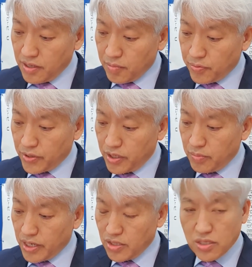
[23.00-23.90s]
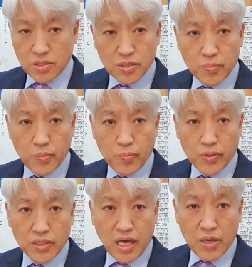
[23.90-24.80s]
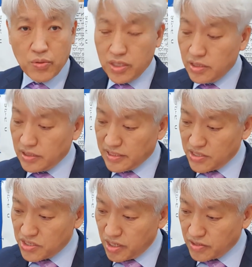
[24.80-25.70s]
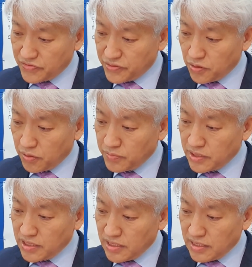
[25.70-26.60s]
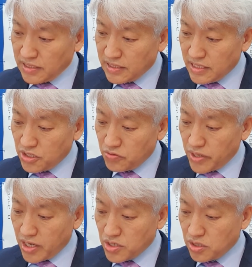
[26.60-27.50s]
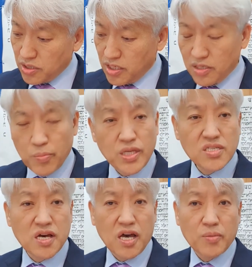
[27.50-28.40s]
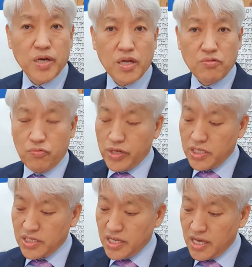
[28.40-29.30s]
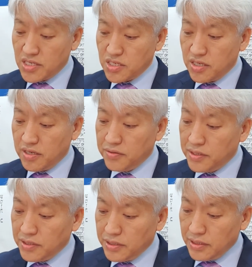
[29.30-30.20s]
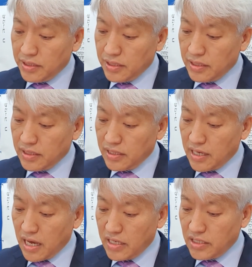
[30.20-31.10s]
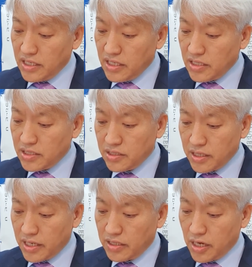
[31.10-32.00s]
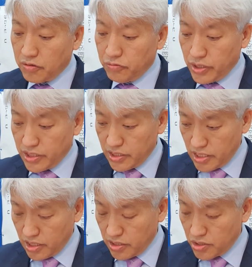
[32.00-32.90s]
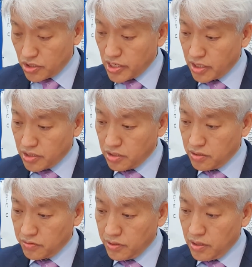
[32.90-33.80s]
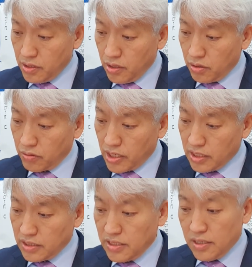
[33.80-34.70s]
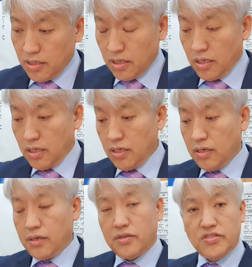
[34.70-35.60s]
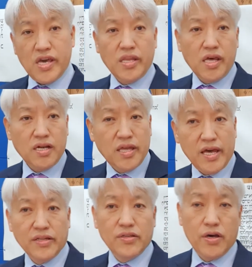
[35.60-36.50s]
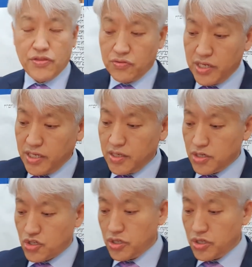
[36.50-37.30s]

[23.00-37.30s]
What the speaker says: pretty much, but I will start from introduction. In the meantime, I read as a I need, and I'll read an English text. All right. Daniel and the three